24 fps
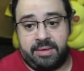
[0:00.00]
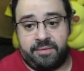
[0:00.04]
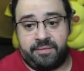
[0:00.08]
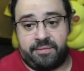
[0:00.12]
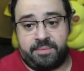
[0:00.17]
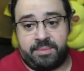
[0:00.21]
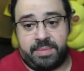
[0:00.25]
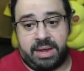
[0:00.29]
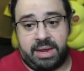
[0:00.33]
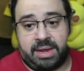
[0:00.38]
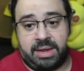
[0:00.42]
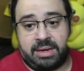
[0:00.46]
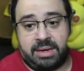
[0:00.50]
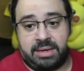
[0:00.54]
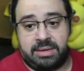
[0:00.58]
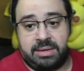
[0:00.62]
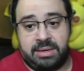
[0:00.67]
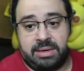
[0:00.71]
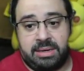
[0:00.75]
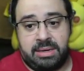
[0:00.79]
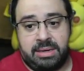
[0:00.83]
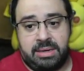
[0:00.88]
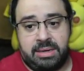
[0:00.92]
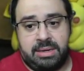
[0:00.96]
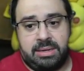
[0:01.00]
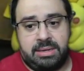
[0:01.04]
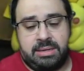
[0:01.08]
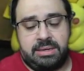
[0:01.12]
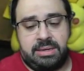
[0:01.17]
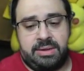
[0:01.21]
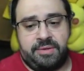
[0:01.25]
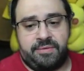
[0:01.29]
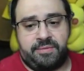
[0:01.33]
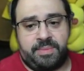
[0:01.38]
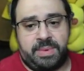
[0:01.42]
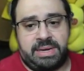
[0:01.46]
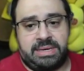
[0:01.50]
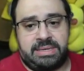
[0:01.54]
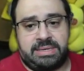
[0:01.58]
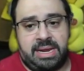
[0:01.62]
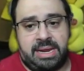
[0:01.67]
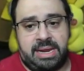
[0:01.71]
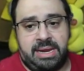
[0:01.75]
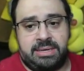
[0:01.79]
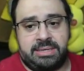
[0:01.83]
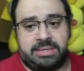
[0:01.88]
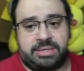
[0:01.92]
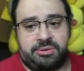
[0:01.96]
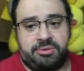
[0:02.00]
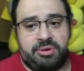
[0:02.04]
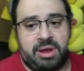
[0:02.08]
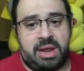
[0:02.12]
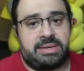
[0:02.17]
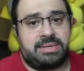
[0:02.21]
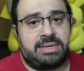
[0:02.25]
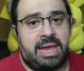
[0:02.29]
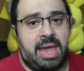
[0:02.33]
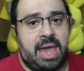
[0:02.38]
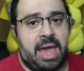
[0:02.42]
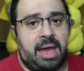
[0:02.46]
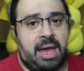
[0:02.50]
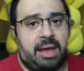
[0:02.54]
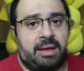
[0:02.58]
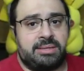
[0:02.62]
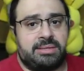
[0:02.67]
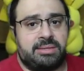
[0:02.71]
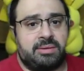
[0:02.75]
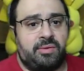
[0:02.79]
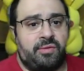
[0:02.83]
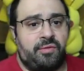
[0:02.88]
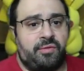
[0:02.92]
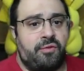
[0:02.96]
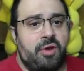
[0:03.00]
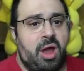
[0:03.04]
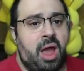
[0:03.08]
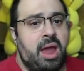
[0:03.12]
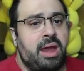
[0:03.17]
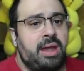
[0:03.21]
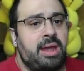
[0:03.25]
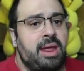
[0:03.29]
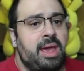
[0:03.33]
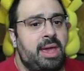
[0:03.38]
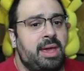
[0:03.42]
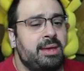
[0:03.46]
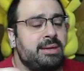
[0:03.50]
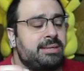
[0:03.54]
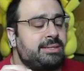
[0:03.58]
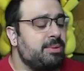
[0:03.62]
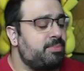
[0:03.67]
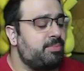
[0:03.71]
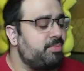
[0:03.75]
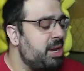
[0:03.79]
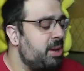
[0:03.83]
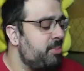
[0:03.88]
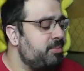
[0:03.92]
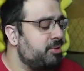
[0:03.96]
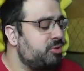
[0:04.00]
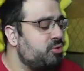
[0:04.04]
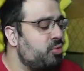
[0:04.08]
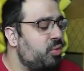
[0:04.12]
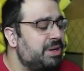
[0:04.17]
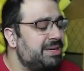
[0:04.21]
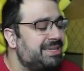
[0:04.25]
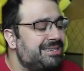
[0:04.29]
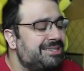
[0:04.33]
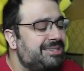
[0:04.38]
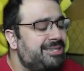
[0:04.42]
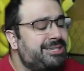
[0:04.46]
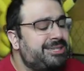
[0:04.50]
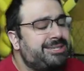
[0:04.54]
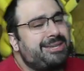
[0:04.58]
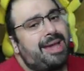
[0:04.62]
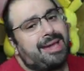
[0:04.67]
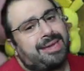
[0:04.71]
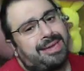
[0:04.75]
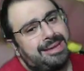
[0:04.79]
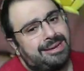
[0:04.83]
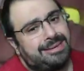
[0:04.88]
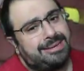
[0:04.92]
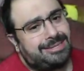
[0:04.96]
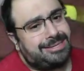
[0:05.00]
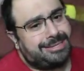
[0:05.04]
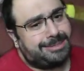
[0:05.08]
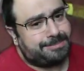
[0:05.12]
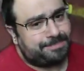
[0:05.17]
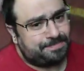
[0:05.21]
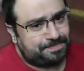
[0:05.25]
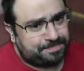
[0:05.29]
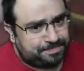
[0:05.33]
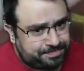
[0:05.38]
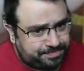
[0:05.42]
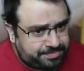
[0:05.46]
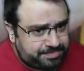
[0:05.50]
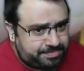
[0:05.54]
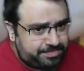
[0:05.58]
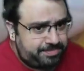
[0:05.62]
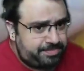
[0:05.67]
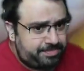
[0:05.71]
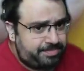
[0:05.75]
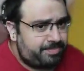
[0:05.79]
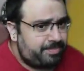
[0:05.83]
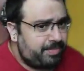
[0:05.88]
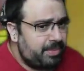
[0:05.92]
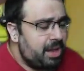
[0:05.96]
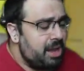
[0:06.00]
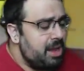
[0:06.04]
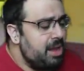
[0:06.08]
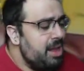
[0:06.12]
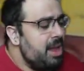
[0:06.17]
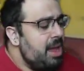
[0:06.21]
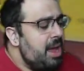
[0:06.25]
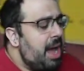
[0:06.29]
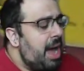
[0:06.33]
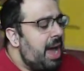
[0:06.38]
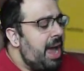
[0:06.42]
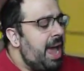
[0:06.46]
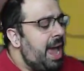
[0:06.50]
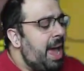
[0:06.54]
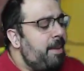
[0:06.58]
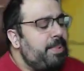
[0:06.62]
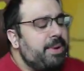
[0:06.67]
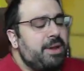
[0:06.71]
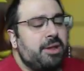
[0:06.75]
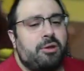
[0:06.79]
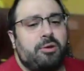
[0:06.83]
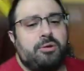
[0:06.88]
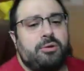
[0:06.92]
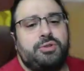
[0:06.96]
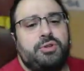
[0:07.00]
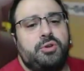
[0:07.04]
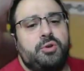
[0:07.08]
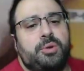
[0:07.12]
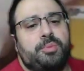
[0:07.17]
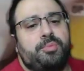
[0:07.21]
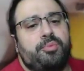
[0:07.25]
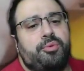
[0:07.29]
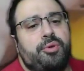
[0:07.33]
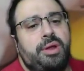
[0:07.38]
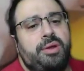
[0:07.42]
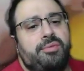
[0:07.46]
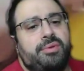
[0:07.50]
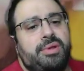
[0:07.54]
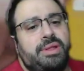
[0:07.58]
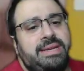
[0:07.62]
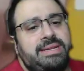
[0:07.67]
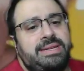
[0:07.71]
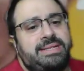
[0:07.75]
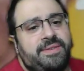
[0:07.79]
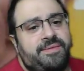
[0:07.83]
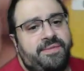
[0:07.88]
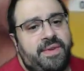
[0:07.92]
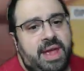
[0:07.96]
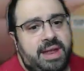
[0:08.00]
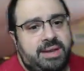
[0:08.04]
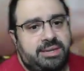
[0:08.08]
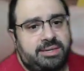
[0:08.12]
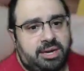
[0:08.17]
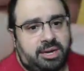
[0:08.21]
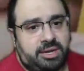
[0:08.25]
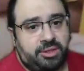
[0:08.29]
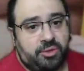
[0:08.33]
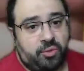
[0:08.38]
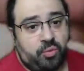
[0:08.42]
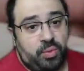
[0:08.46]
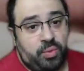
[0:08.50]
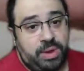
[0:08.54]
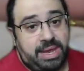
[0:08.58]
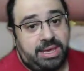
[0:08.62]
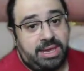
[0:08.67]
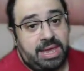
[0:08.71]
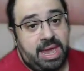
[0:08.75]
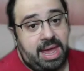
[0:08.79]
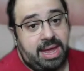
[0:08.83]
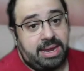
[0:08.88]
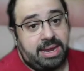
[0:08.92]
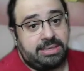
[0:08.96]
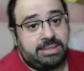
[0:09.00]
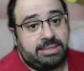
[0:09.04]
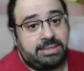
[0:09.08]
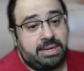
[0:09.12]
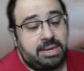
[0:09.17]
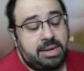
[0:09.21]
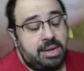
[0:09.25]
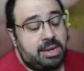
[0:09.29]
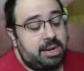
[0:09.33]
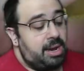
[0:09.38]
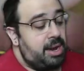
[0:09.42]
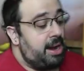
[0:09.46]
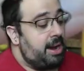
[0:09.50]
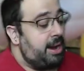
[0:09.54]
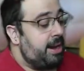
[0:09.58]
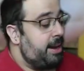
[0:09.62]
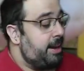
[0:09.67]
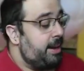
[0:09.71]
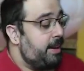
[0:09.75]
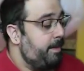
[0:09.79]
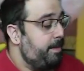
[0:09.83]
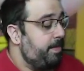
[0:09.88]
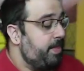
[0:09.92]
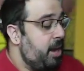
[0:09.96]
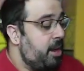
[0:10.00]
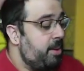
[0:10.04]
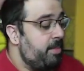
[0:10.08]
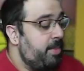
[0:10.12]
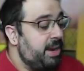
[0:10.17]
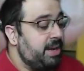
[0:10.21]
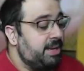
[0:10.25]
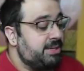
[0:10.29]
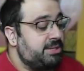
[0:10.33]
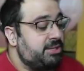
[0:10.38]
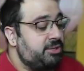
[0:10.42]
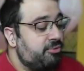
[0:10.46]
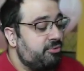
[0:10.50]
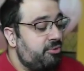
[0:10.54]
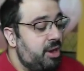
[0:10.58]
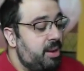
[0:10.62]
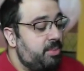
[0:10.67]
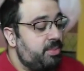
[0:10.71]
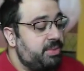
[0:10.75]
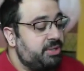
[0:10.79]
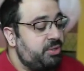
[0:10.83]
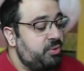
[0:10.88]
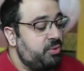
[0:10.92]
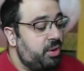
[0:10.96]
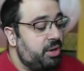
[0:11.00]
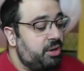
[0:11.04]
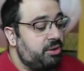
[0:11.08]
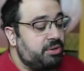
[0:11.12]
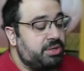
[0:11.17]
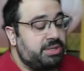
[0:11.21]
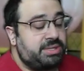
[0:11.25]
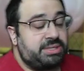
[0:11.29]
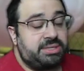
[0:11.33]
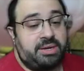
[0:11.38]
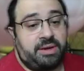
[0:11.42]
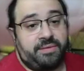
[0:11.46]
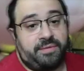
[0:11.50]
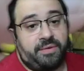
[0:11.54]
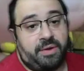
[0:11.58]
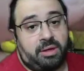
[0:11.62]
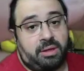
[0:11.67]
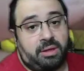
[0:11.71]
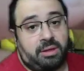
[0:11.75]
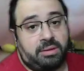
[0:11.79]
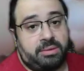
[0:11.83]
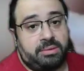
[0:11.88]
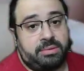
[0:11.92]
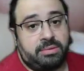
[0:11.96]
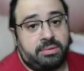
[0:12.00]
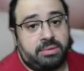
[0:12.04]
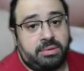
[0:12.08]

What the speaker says: my date is correct. Yeah, so Friday, September 22nd. I happened to go to a pre-release event on the weekend. On my Instagram and Twitter and stuff, I'll